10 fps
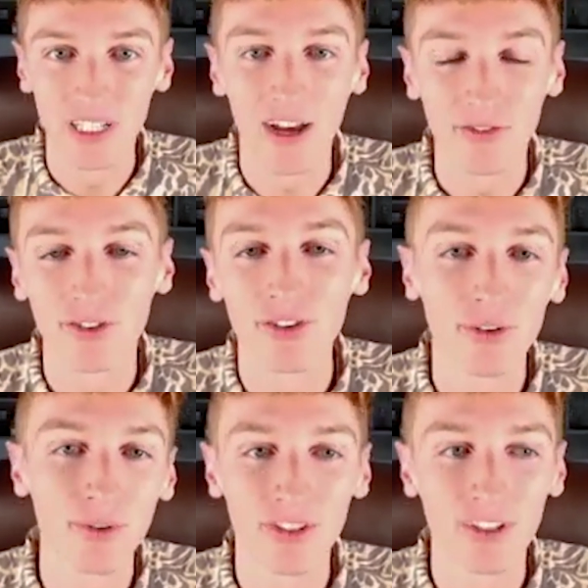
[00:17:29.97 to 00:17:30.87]
after you
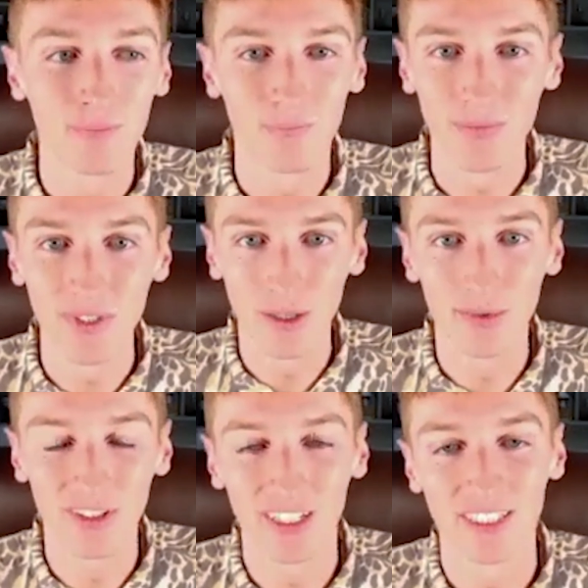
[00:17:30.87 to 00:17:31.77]
use it. It
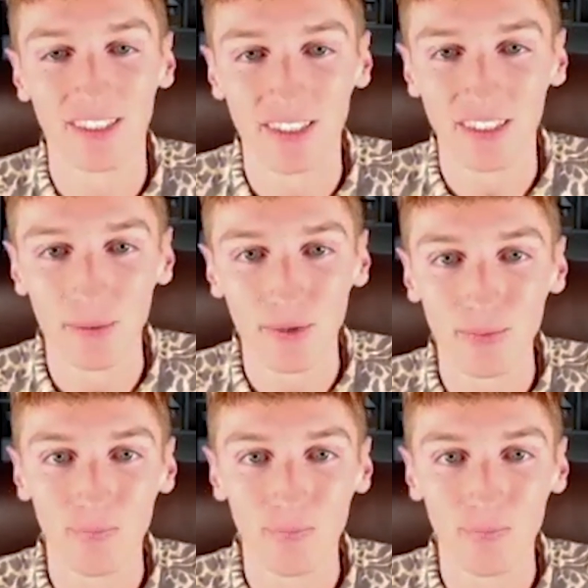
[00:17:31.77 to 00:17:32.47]
keeps it nice and stable.